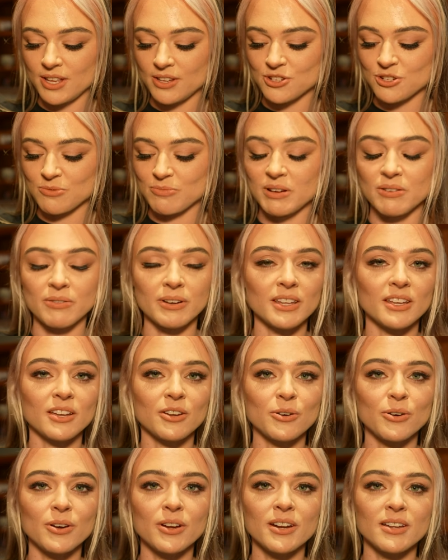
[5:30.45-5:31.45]
It should be really
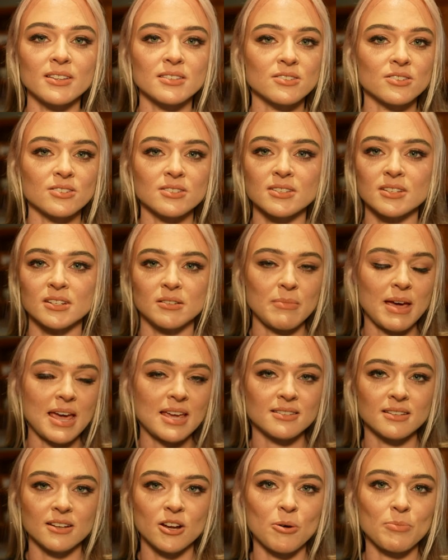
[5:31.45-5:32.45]
good. It's just an
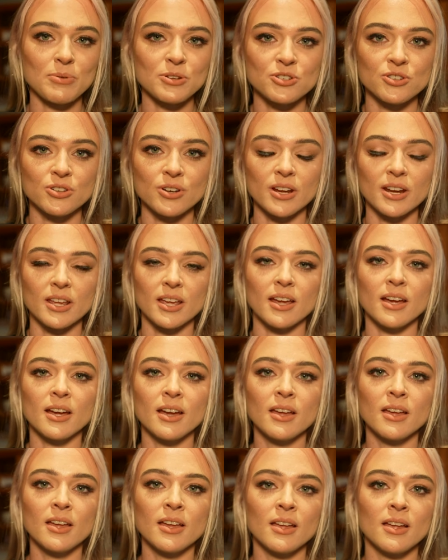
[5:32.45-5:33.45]
amazing opportunity
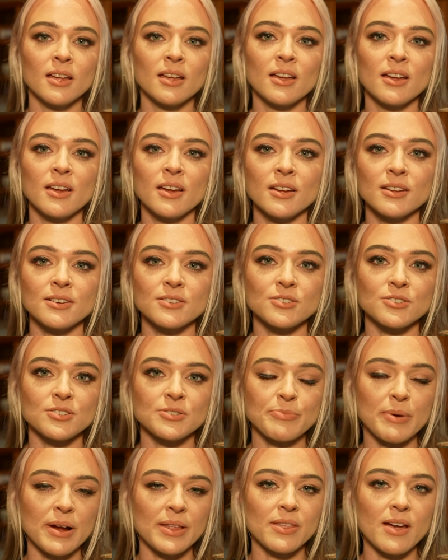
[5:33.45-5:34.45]
to
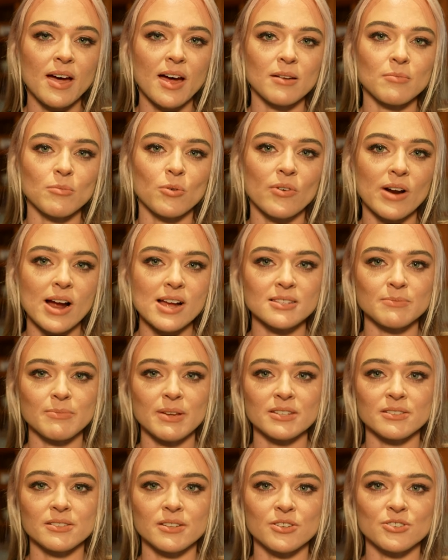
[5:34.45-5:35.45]
spread the animal rights
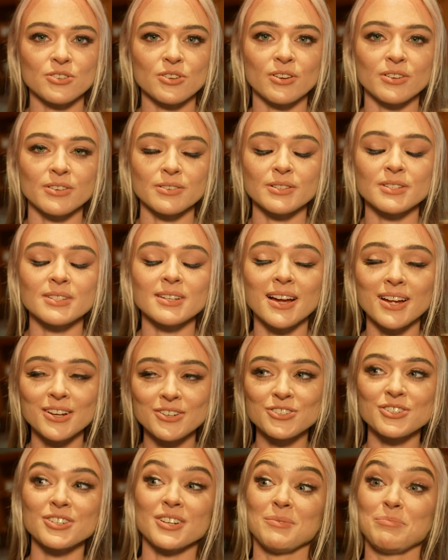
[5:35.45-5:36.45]
message on
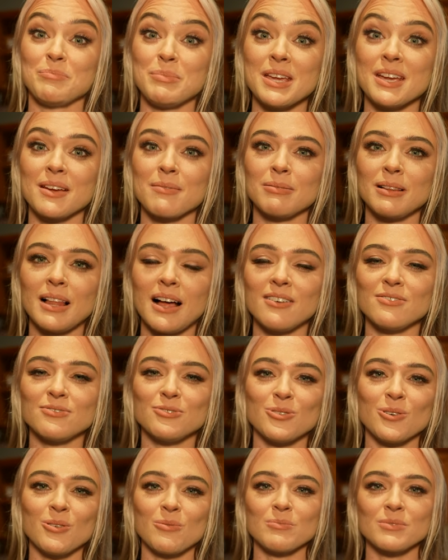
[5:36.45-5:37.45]
such a big
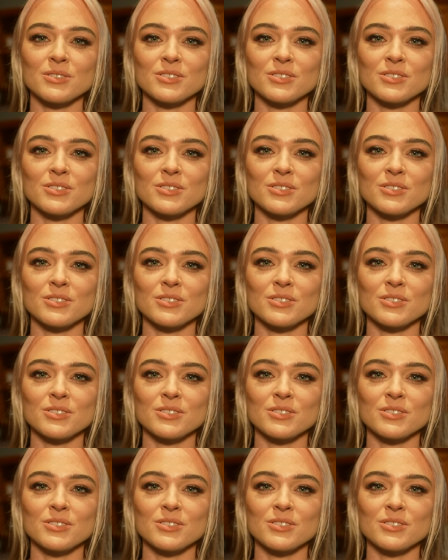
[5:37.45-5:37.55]
platform.